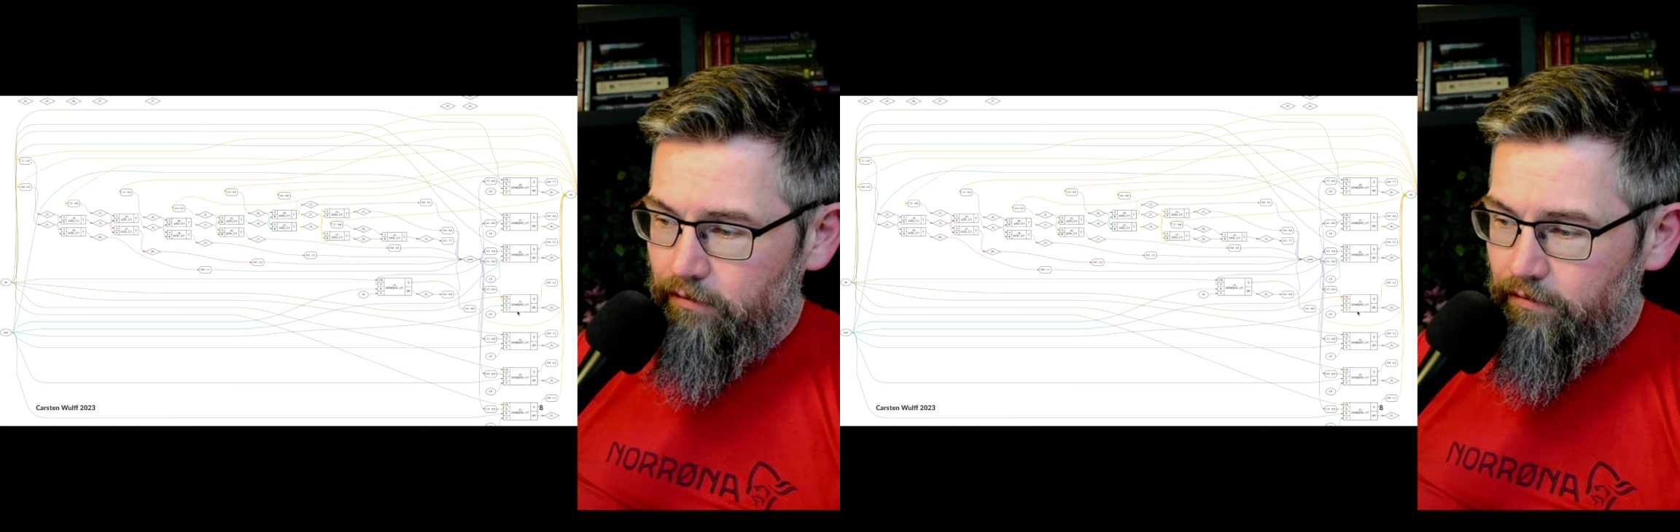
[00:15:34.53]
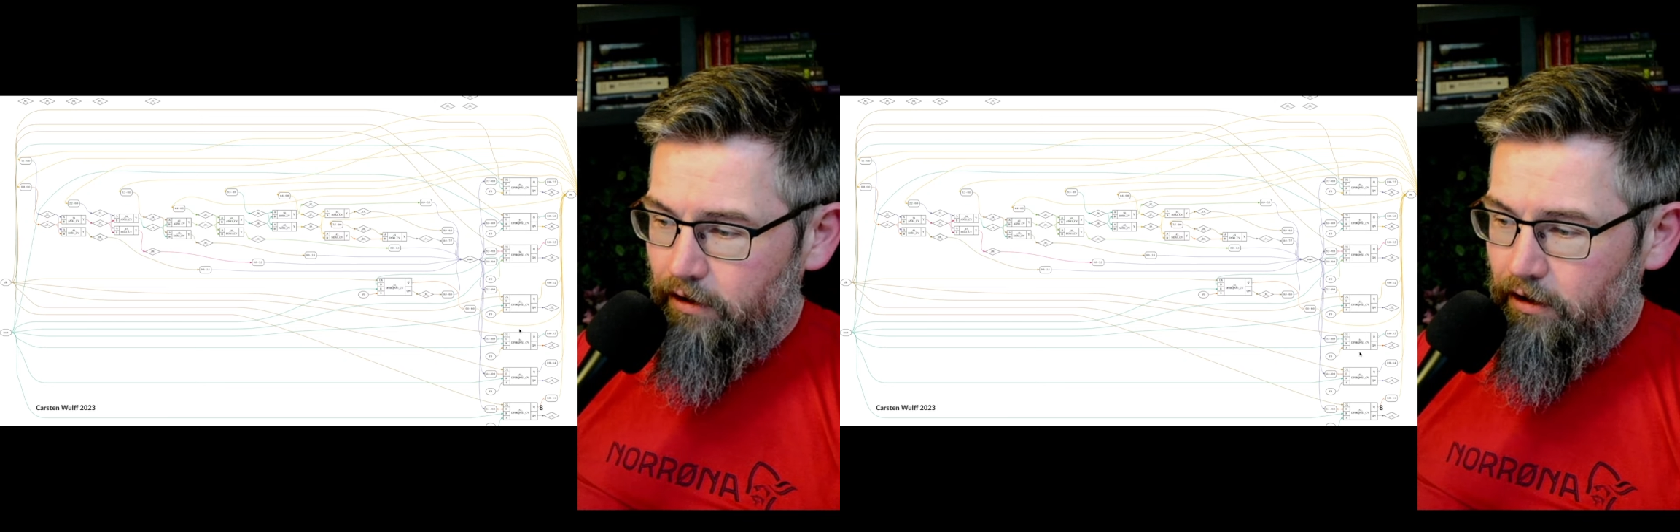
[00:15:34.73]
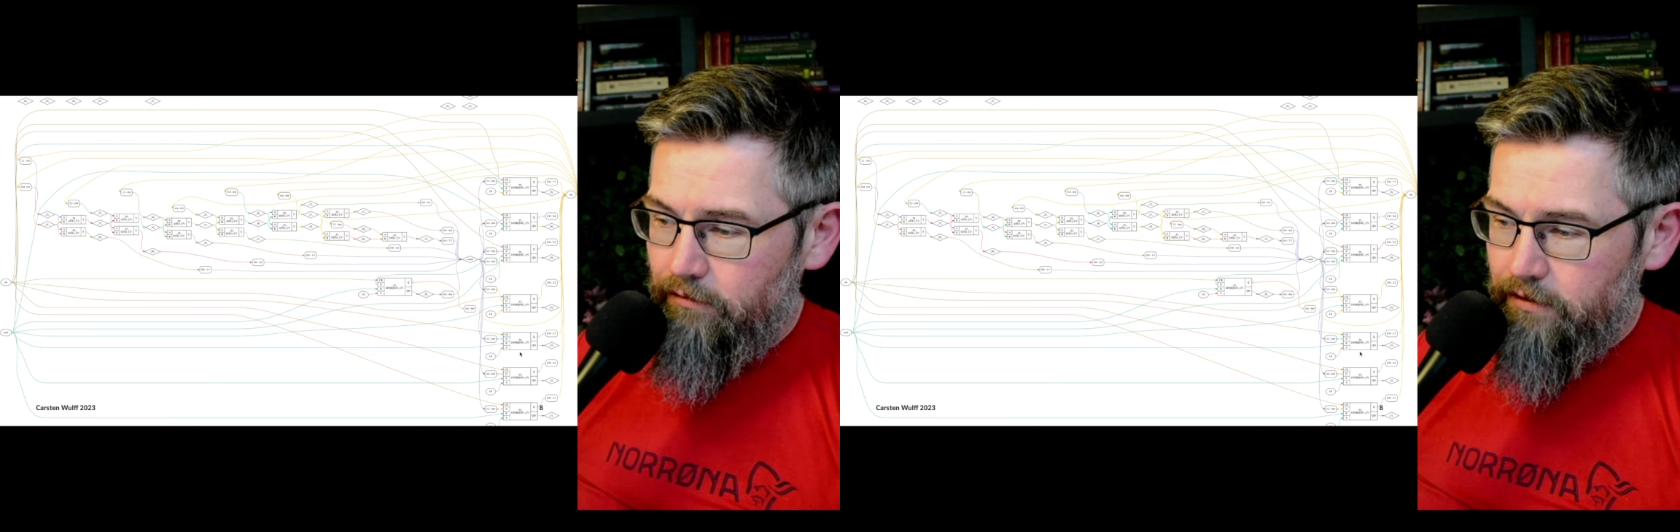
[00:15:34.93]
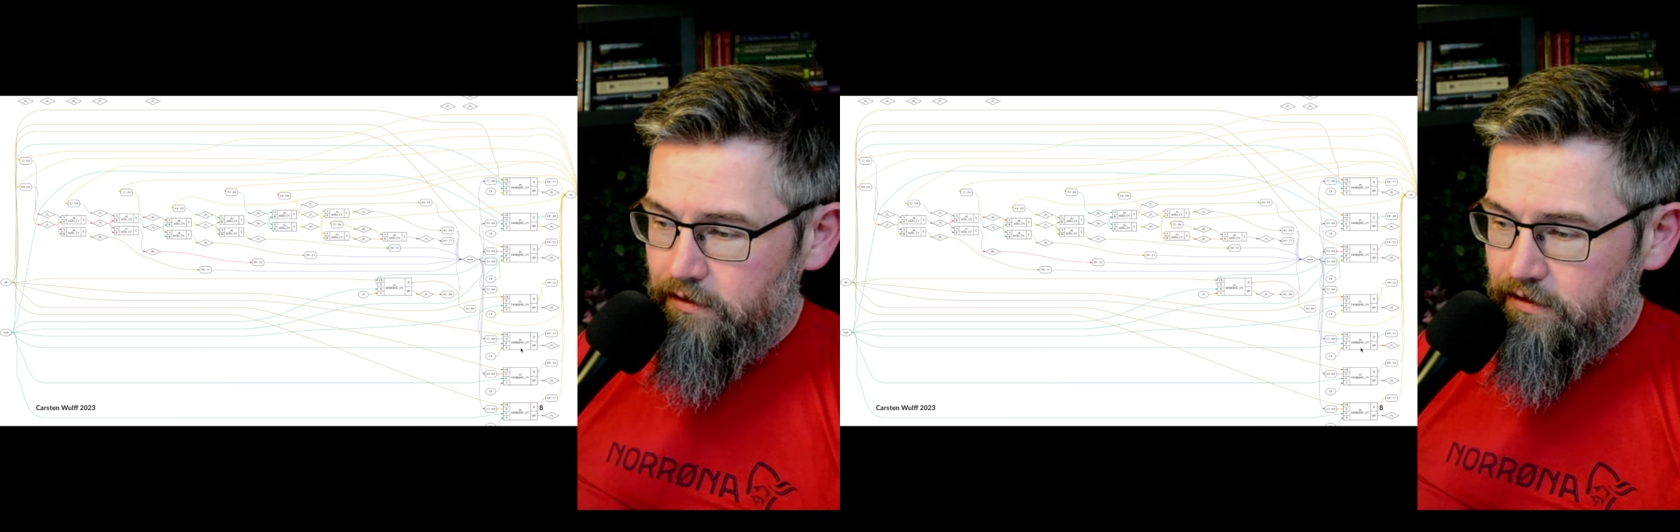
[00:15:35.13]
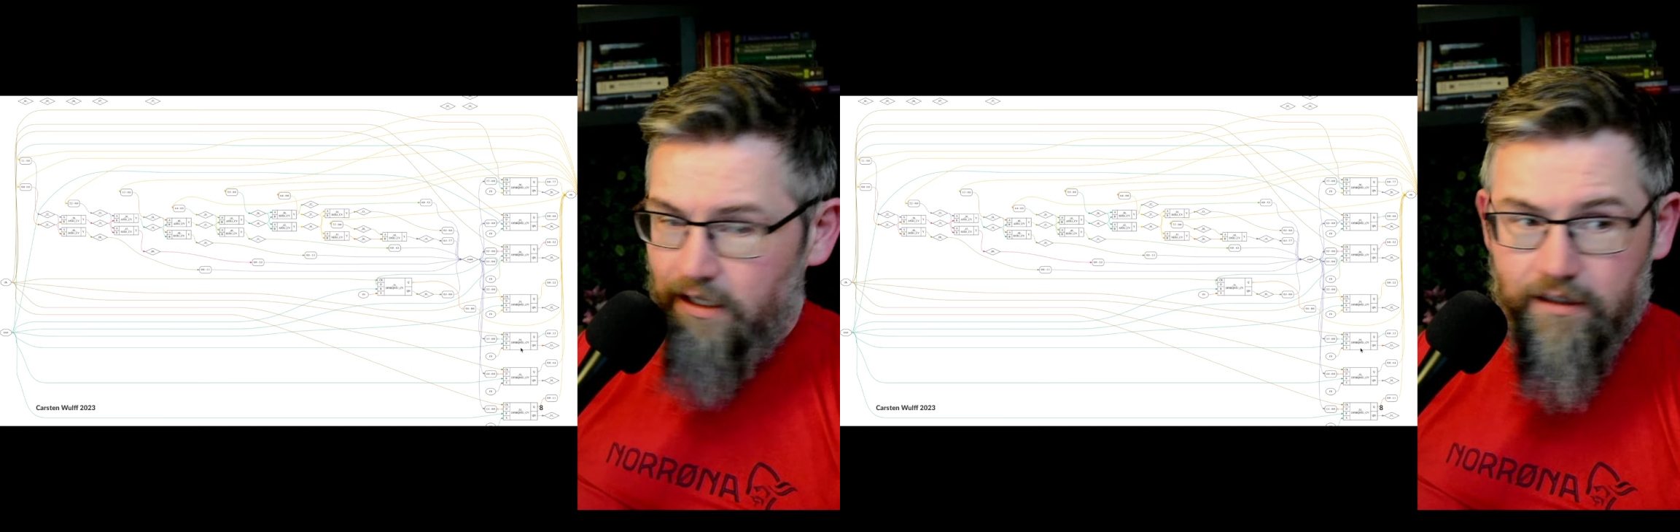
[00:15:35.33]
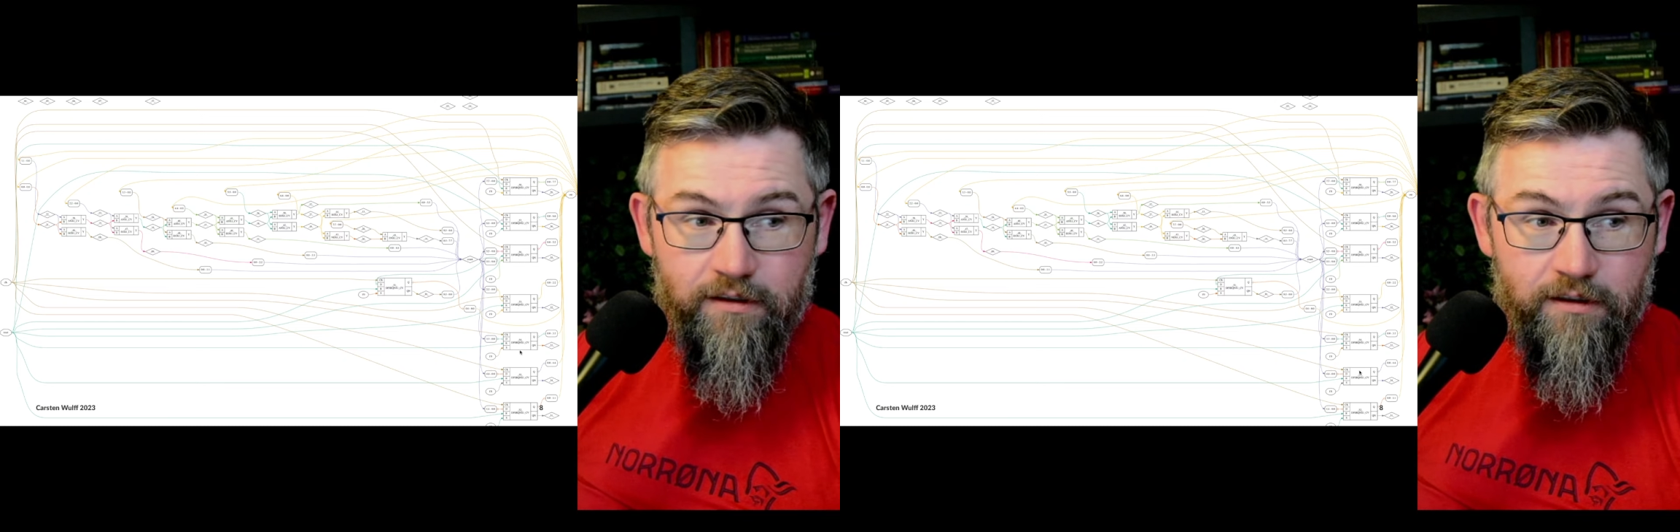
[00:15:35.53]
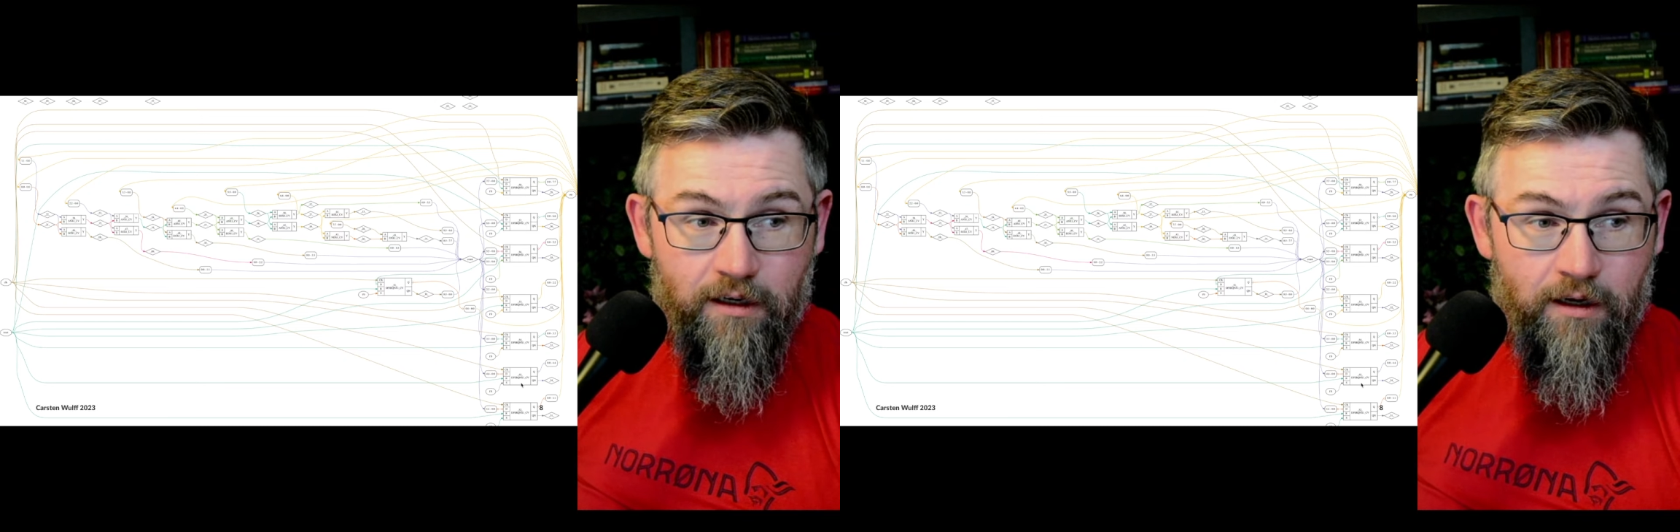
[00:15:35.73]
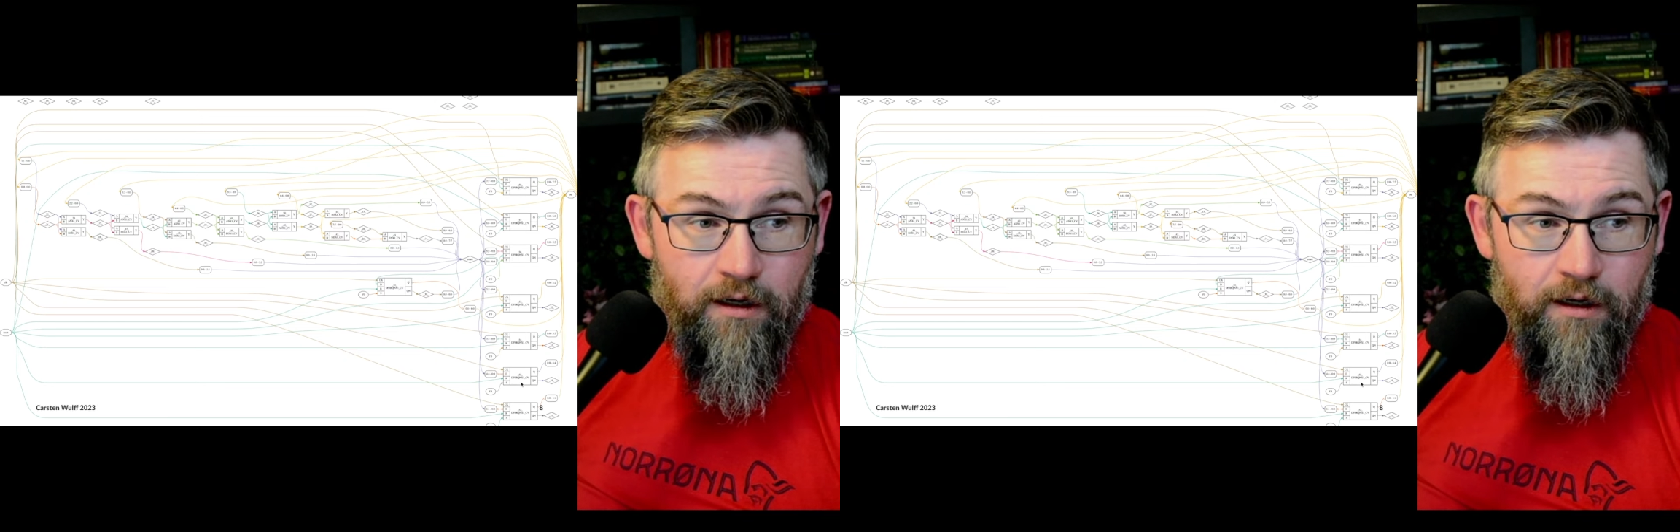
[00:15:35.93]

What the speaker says: 5, 6,